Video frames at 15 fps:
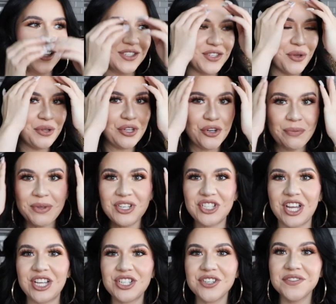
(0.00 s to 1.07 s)
So a little bit of
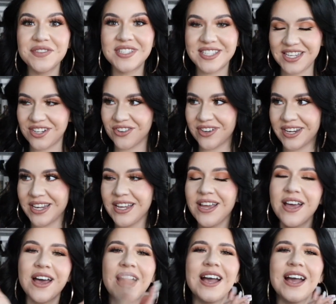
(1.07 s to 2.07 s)
change of scenery.